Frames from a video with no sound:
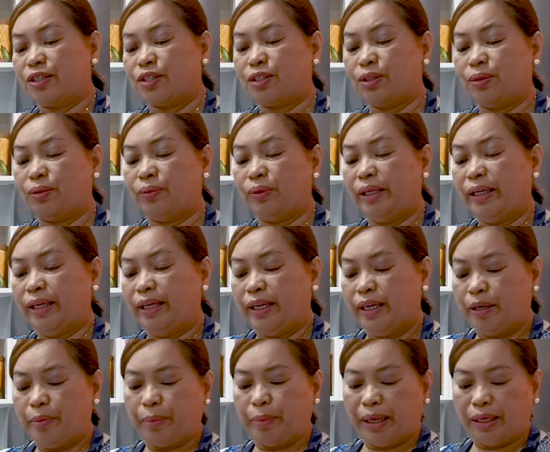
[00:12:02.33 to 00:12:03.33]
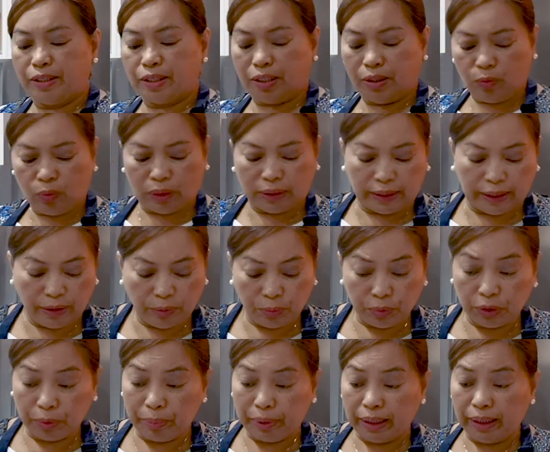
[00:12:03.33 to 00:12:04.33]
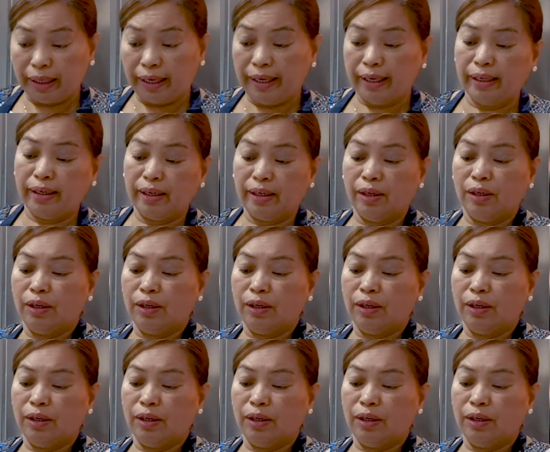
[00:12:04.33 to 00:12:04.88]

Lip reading: So imagine what it would be like